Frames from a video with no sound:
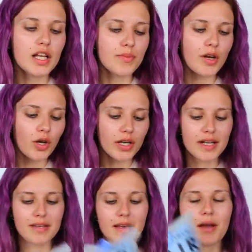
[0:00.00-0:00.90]
Last but not
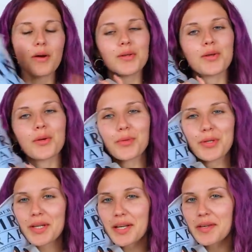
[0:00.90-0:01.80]
least, I also
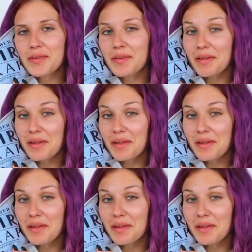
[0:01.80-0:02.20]
received